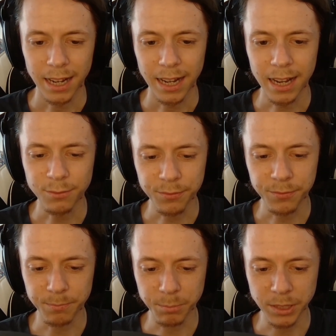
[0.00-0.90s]

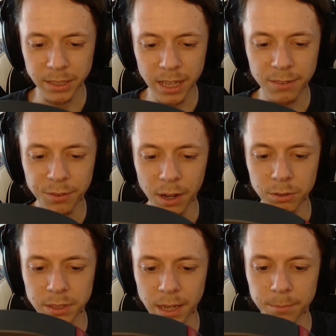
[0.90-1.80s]
I
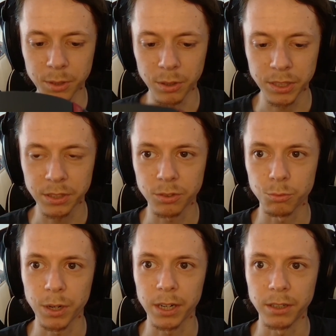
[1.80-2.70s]
found some noises
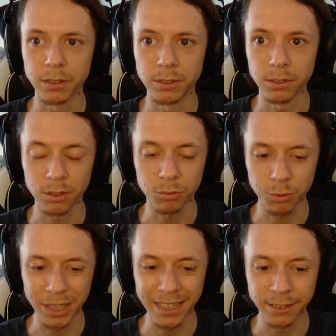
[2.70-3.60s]
were not
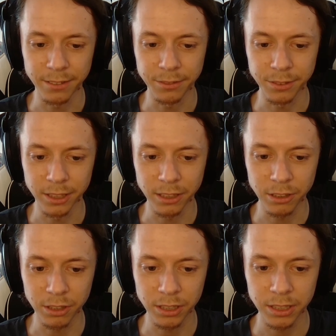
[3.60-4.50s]
really
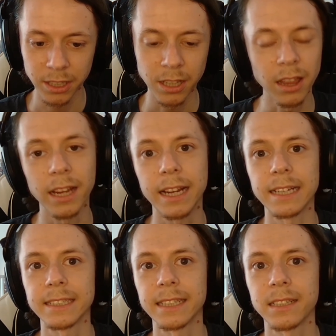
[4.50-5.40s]
filtered, like I
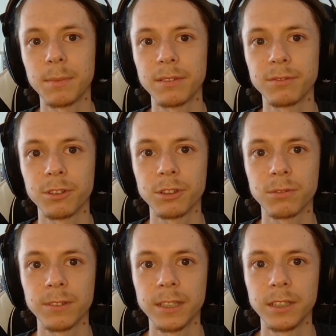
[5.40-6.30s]
said in my
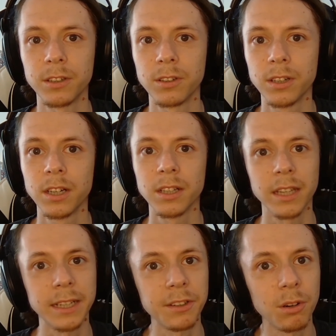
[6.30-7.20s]
first video,
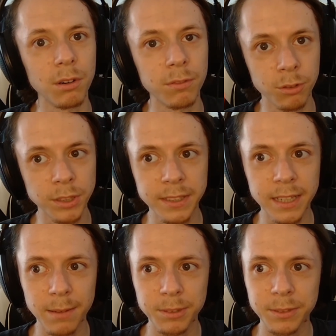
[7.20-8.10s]
like your
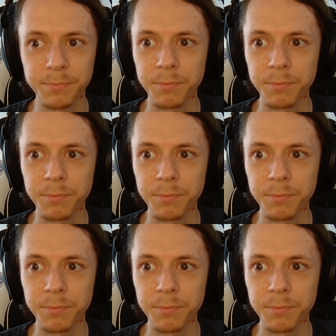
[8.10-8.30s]
footsteps,